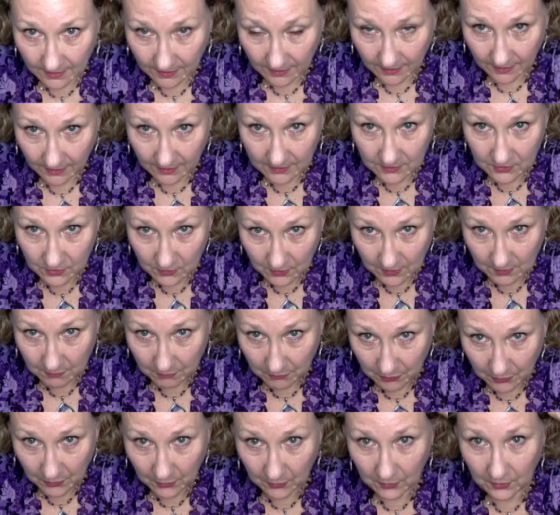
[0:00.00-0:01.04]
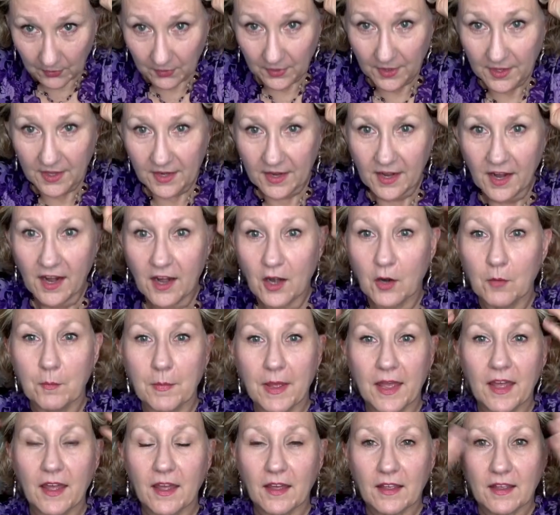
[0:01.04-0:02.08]
and you can pull that hair
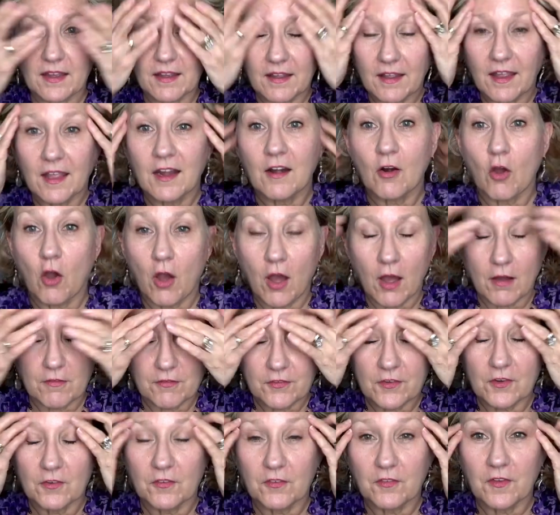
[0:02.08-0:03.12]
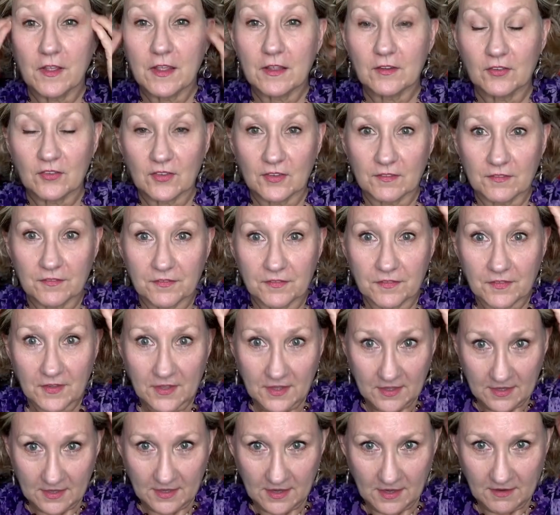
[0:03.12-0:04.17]
back and off your face
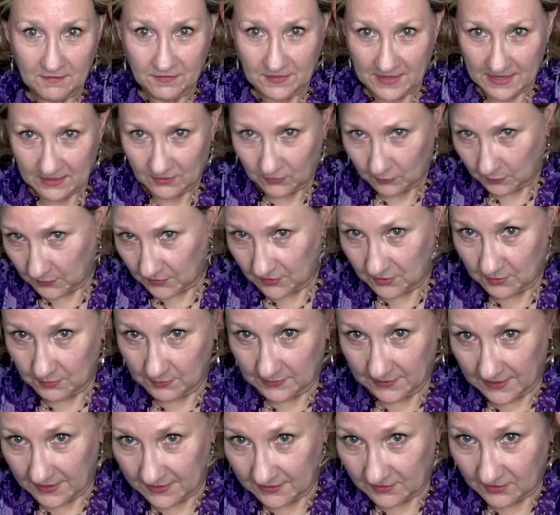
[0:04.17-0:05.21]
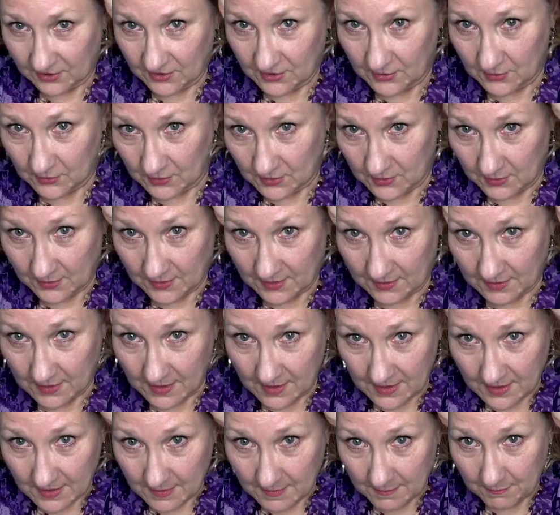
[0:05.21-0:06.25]
if that's what you would like to do. You can
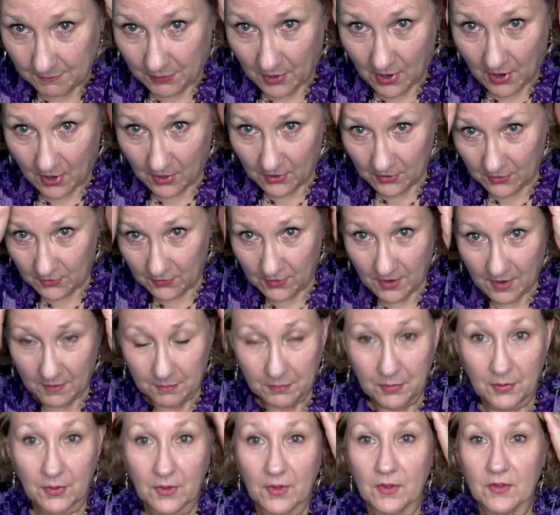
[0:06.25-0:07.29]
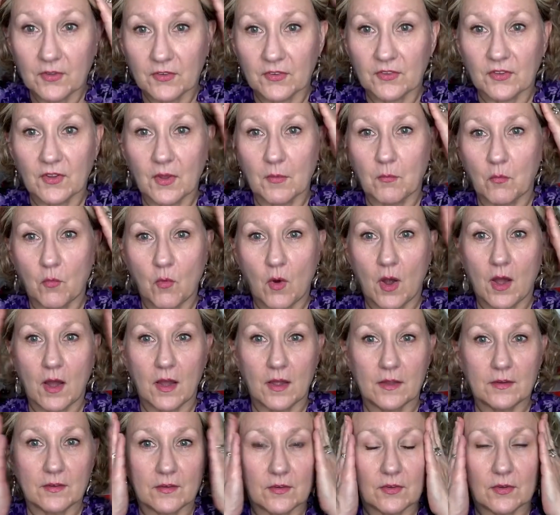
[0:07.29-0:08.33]
part her up
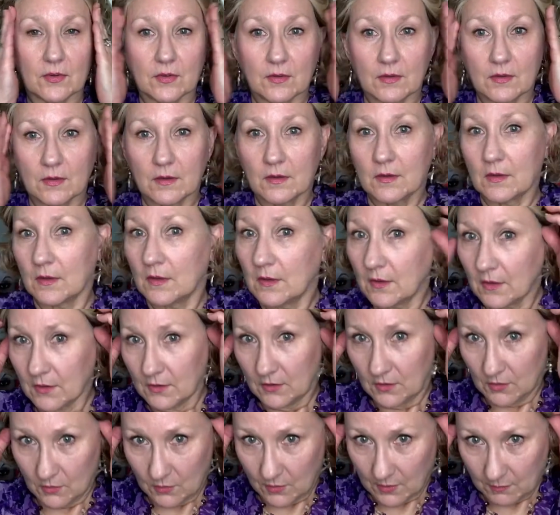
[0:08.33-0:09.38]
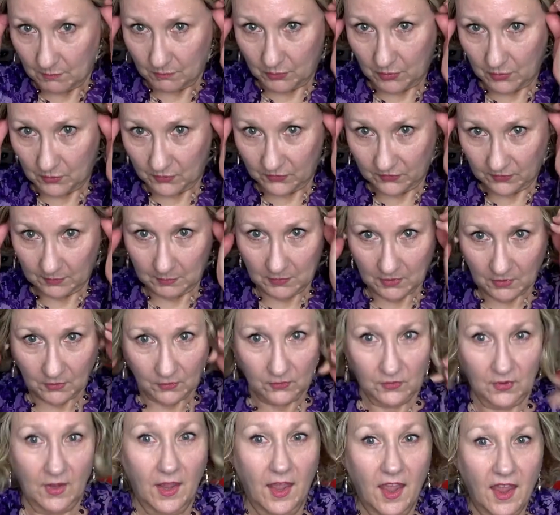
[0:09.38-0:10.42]
somewhat. You can pull some of
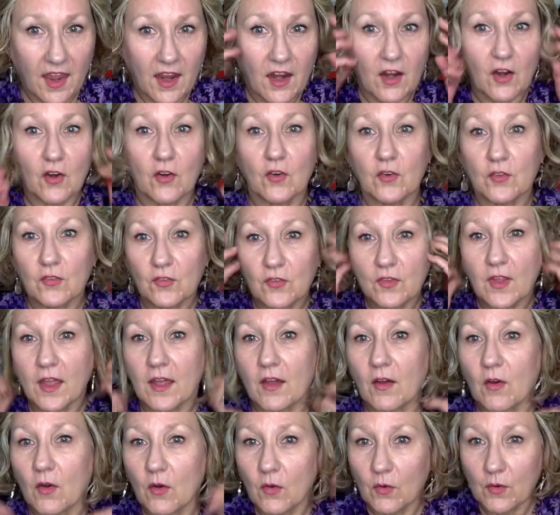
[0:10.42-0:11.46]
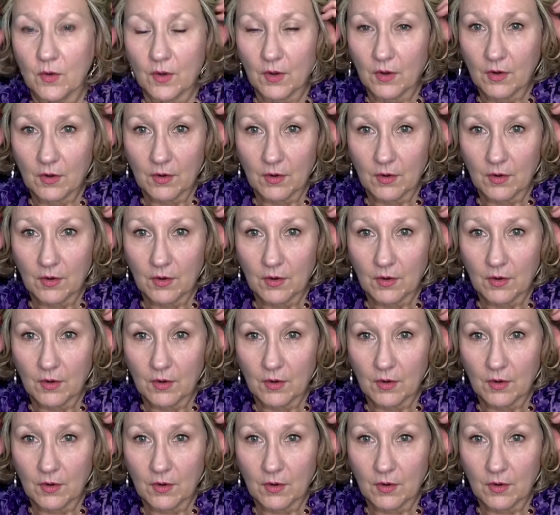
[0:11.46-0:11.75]
those hairs down,